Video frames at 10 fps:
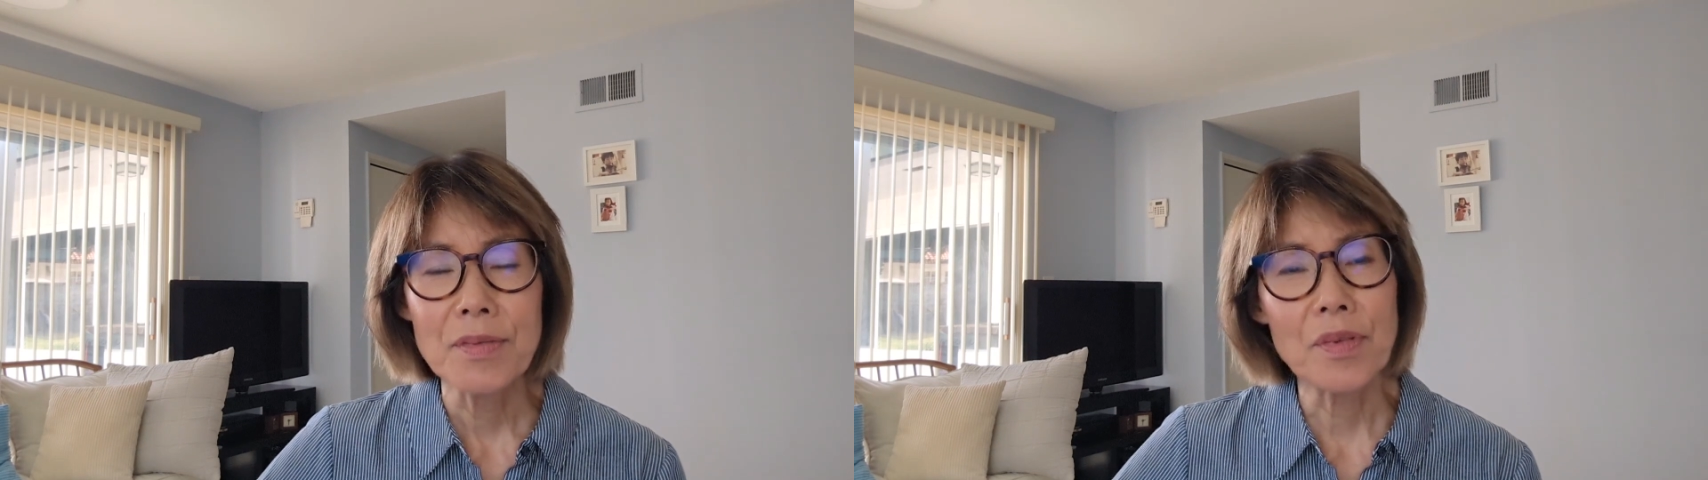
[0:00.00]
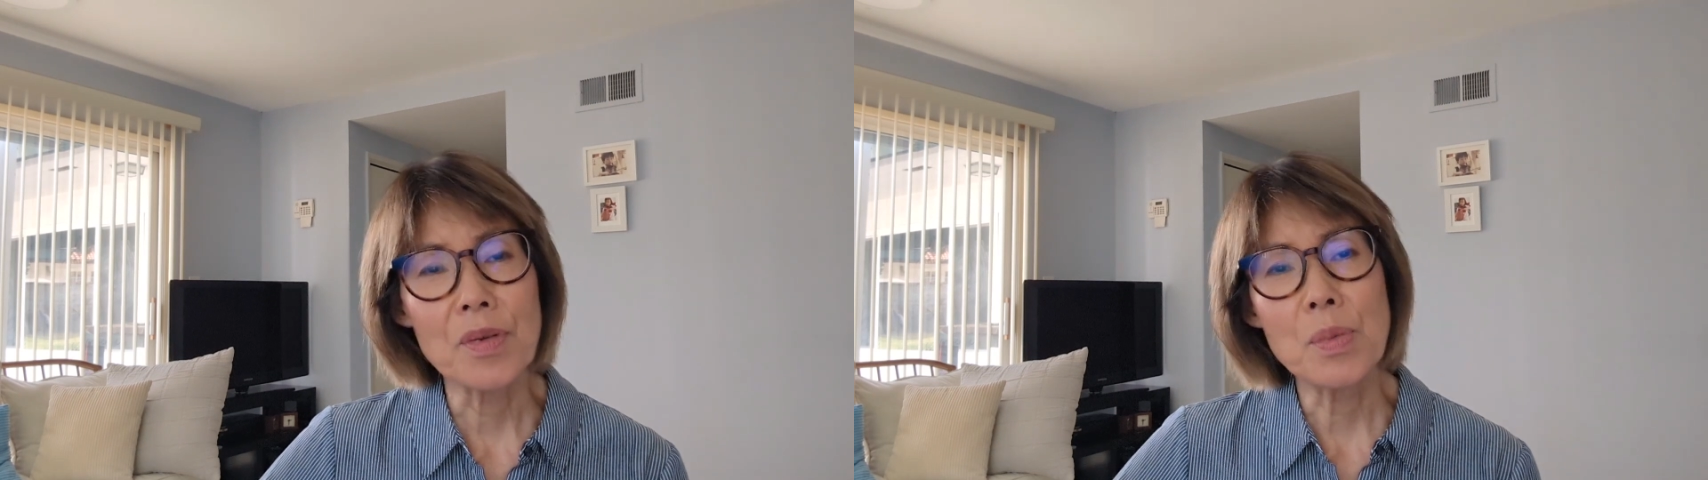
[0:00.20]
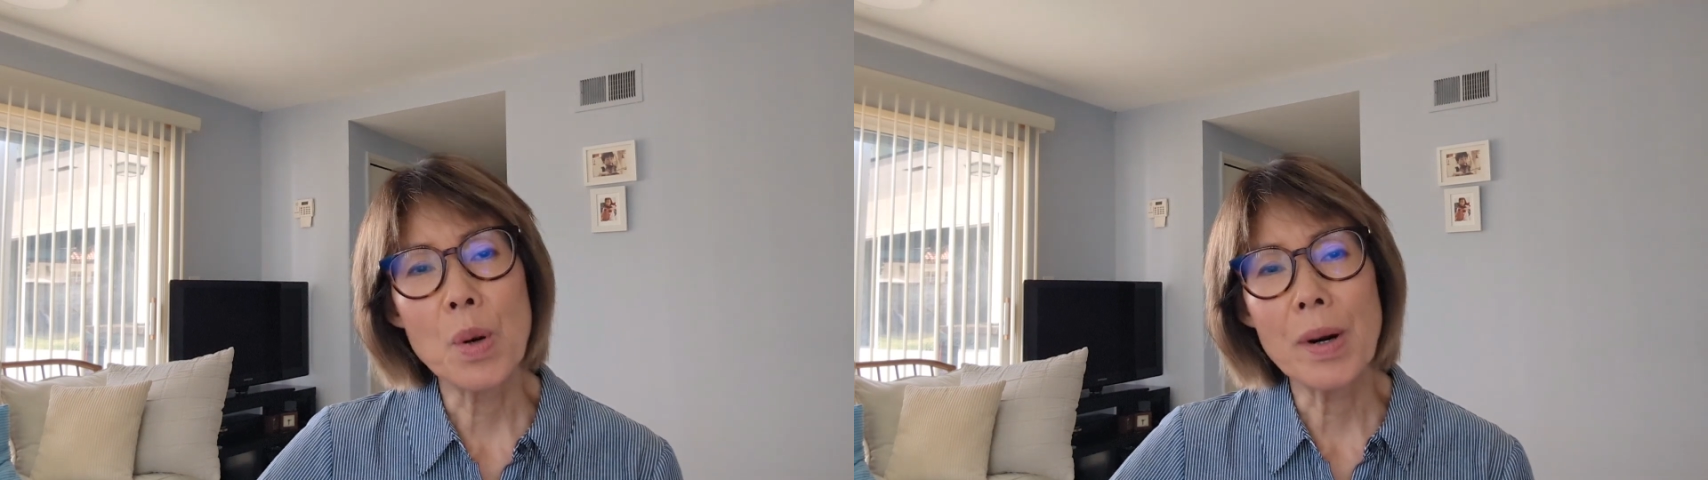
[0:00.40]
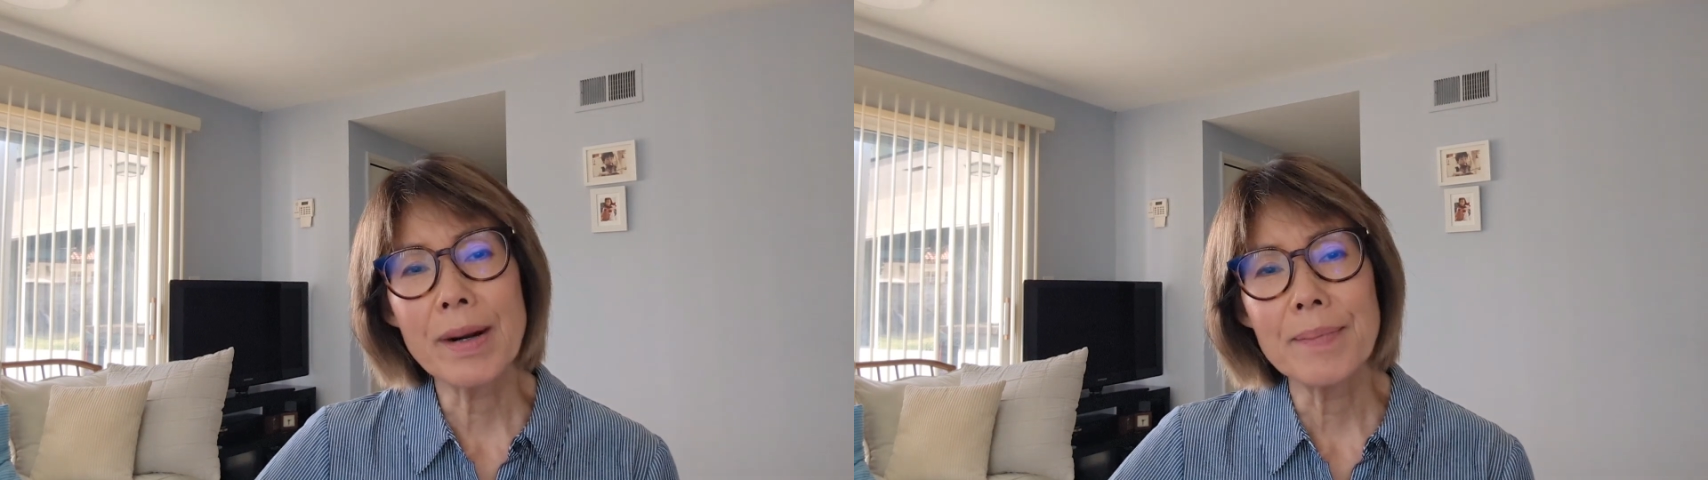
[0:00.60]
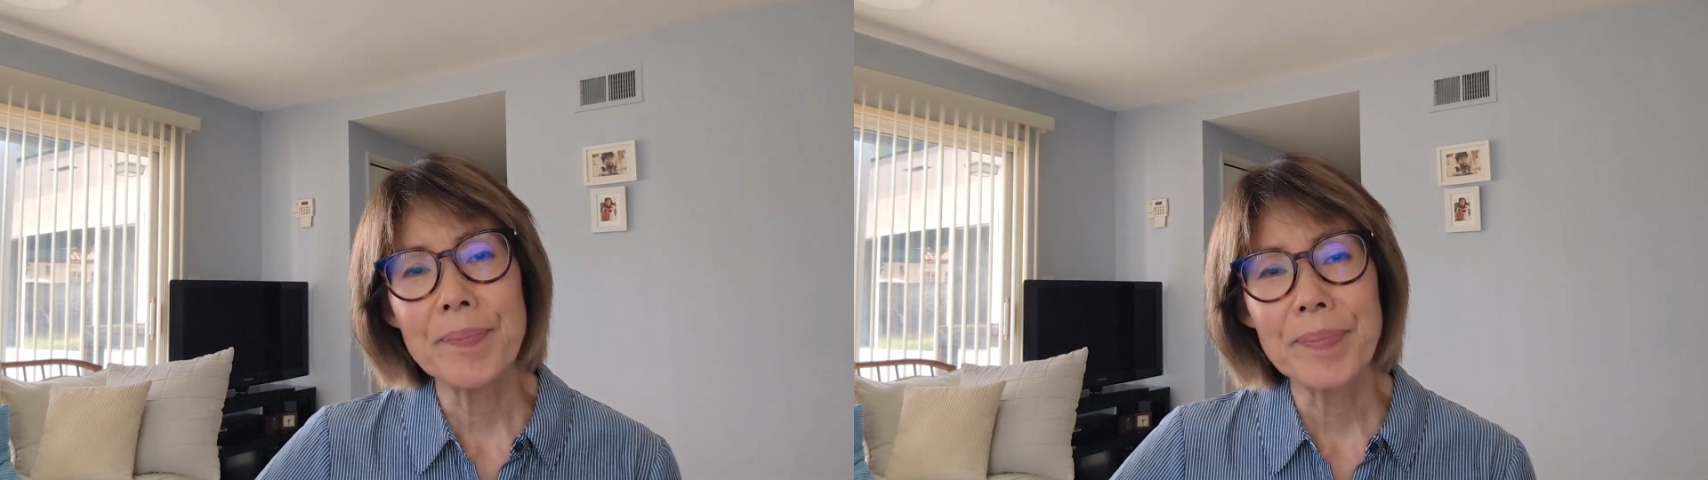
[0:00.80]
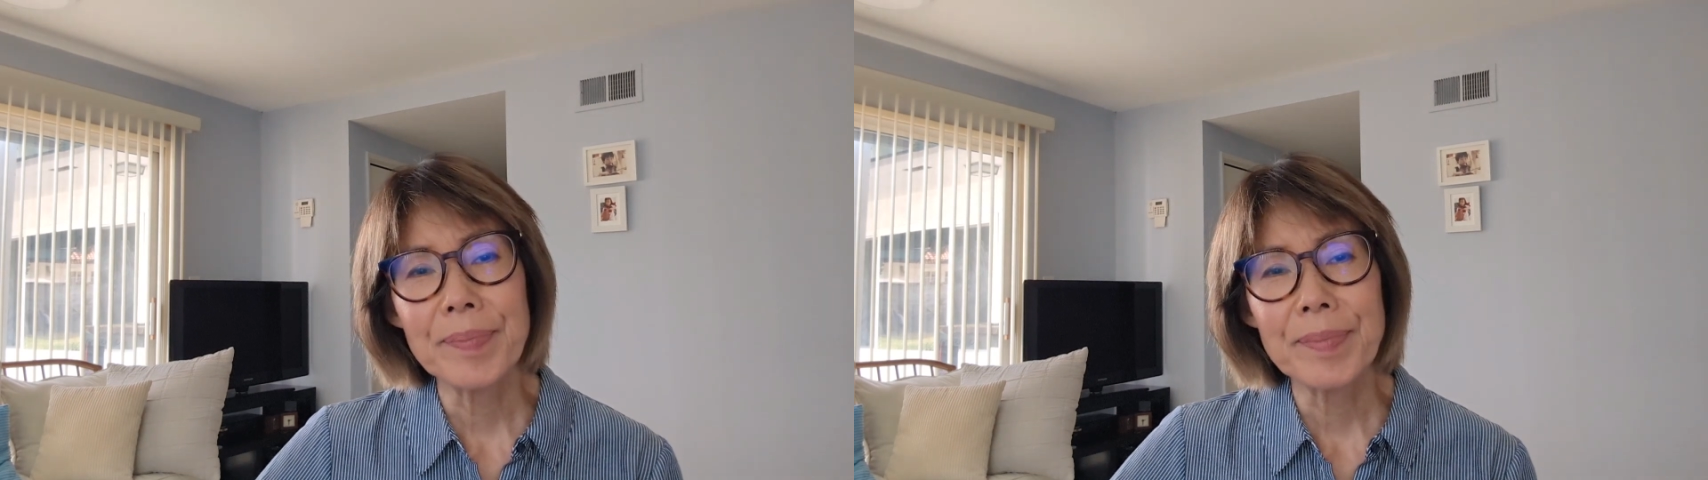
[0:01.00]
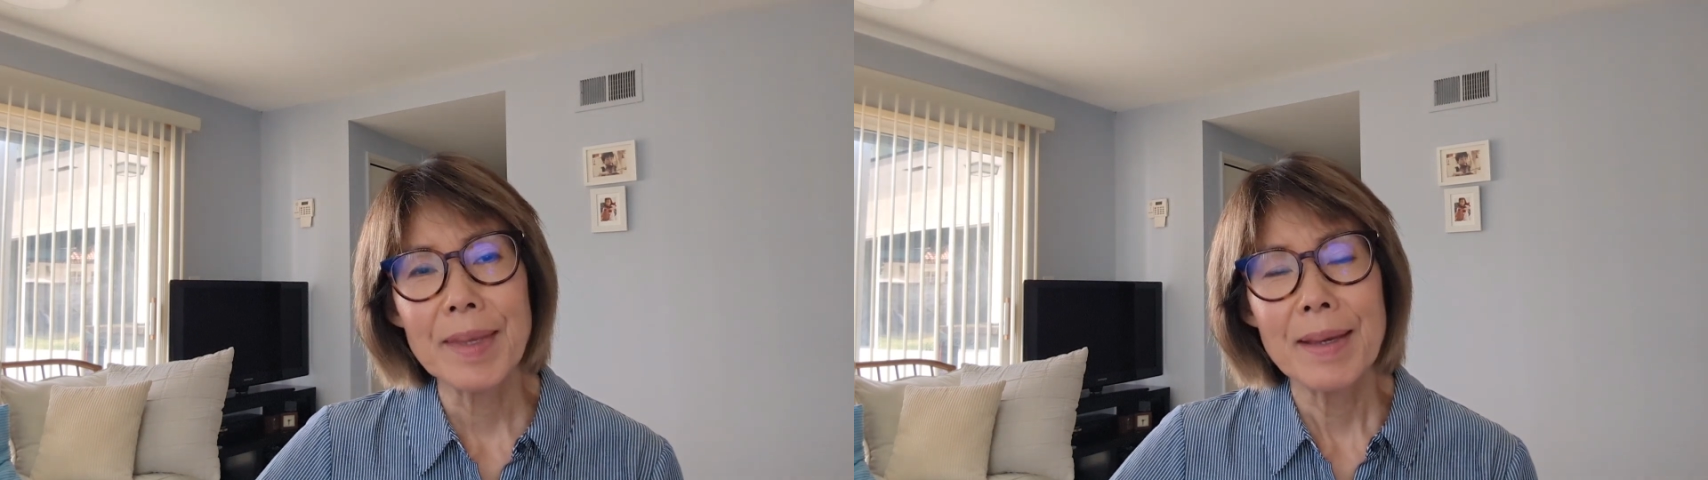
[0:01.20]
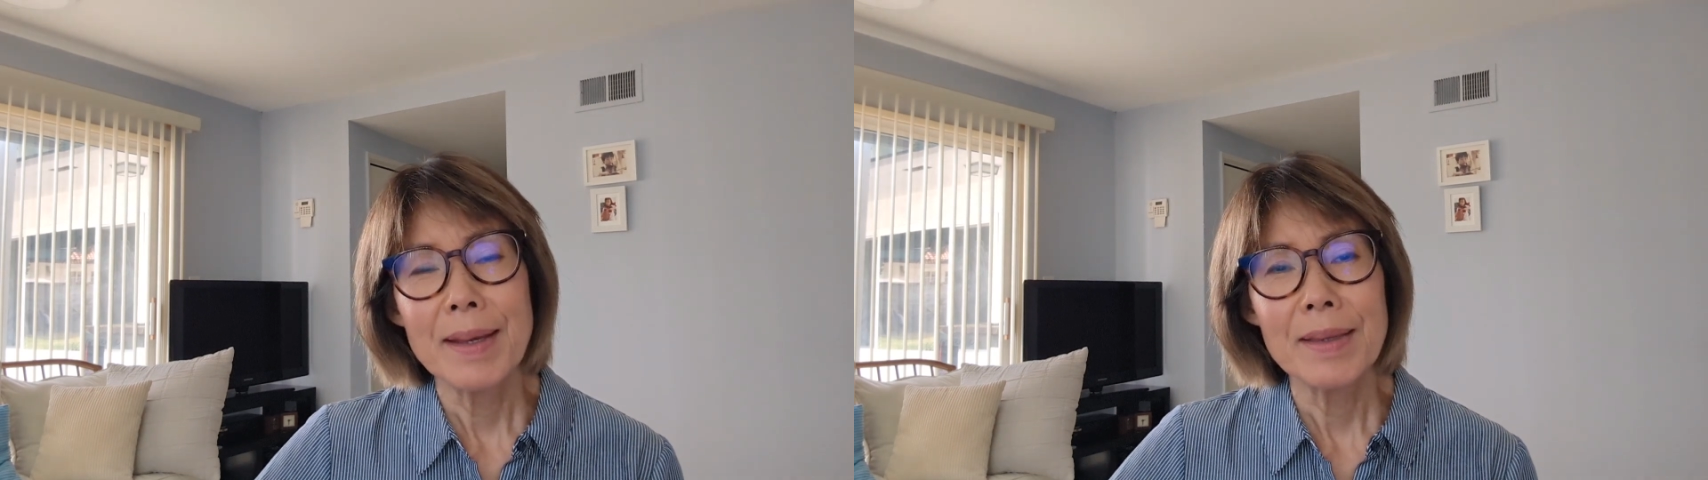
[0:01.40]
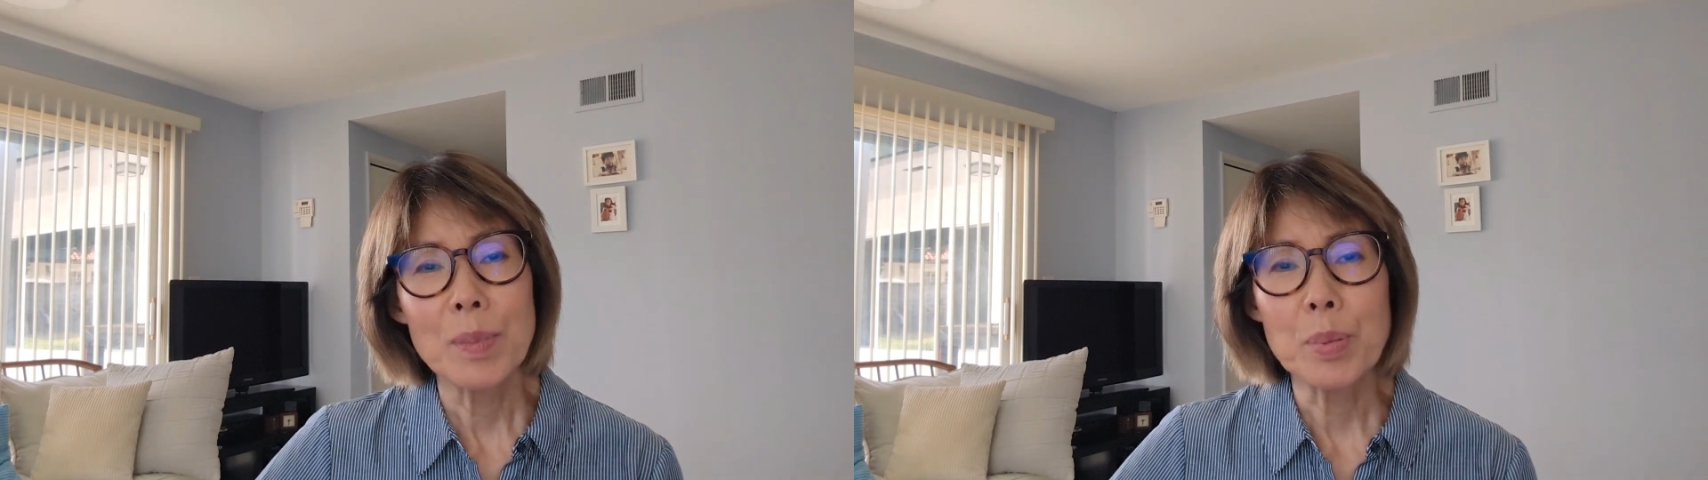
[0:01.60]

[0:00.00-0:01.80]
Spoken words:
Furthermore, the